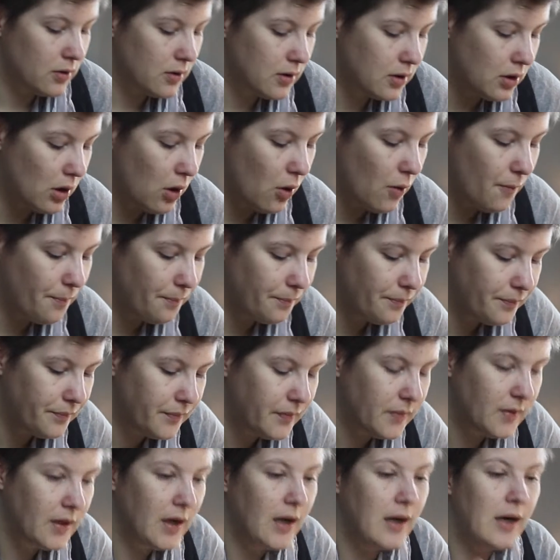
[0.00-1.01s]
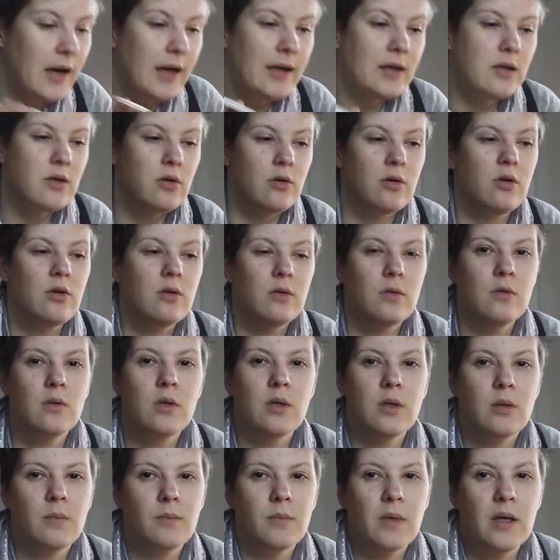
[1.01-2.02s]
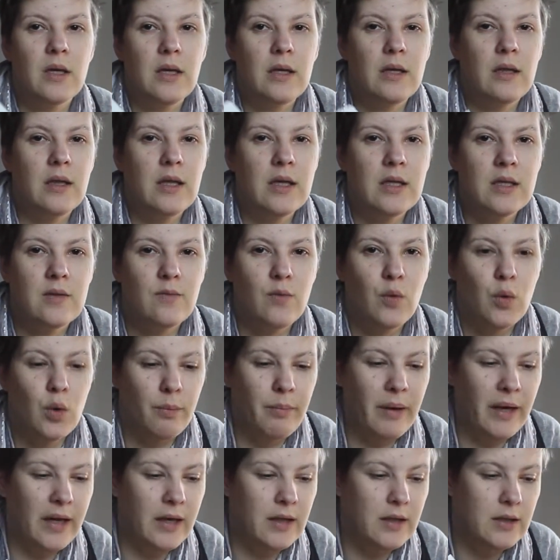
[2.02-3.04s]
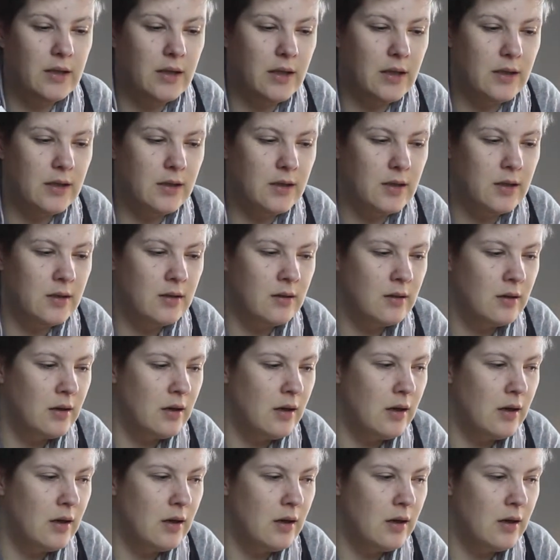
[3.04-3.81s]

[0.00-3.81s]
So I like to use this for paintings